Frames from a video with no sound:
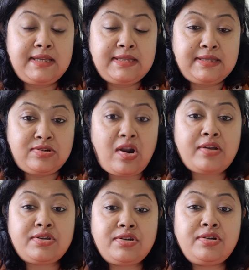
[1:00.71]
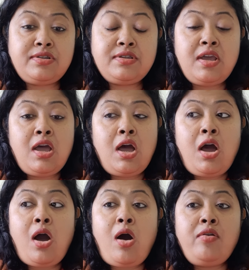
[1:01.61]
structures.
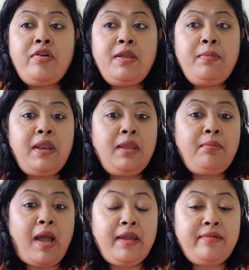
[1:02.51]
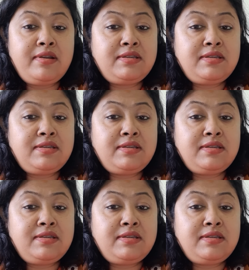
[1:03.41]
Already, many migrant